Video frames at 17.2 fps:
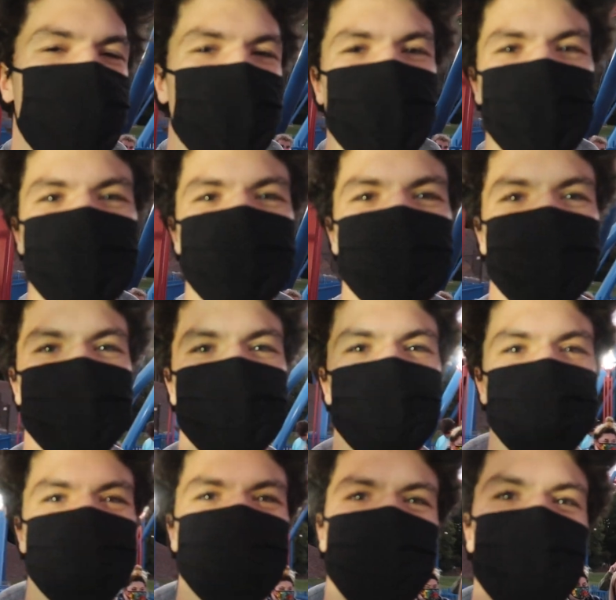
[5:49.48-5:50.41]
apparently they have
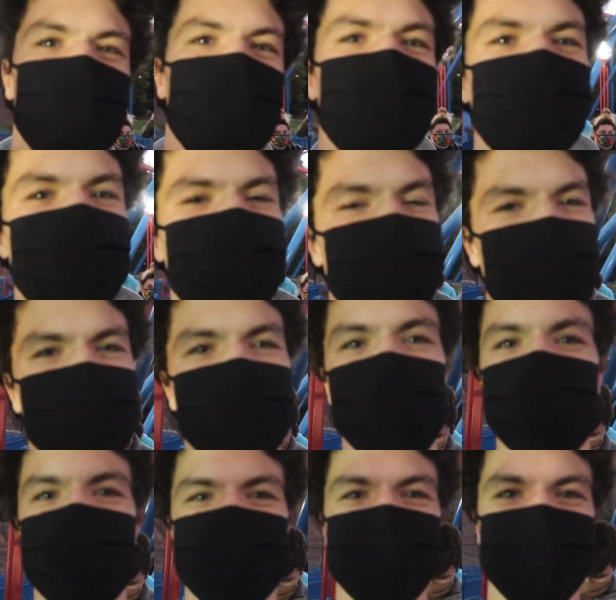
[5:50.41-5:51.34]
like some haunted
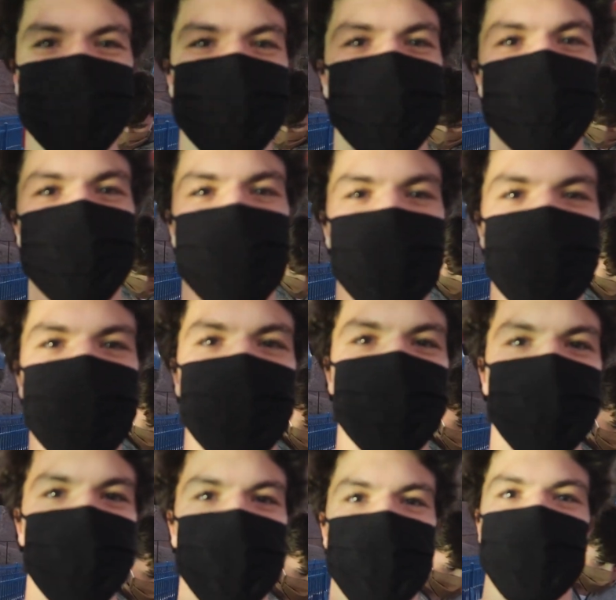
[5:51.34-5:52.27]
house type
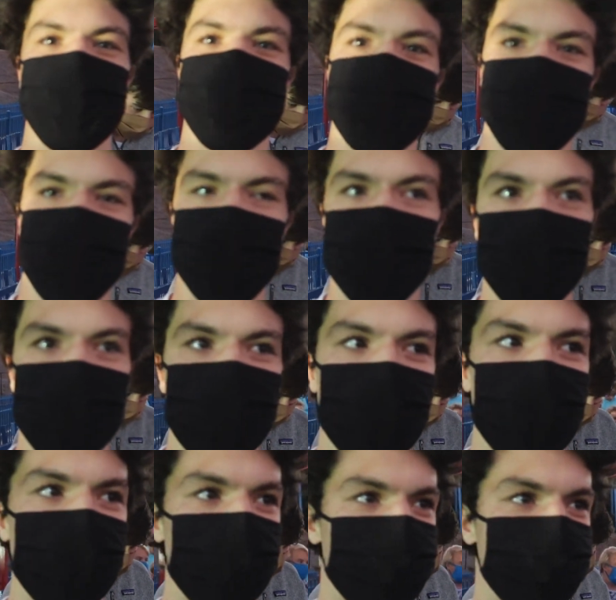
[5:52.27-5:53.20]
of things around the
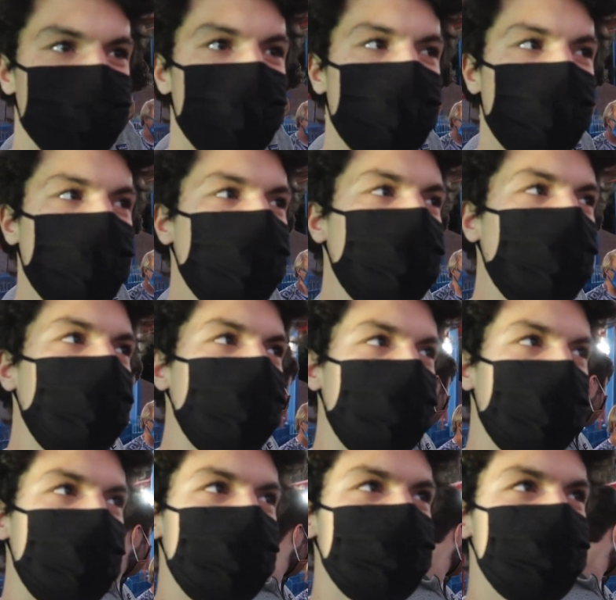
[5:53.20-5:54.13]
park, so we're going to go to
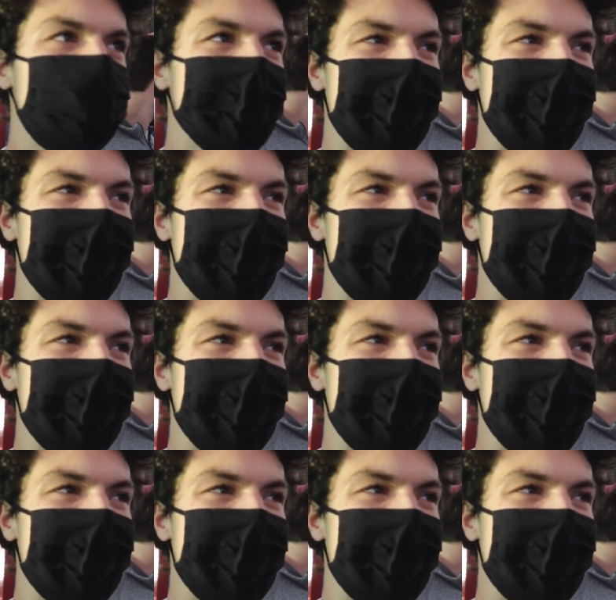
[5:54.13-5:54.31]
those.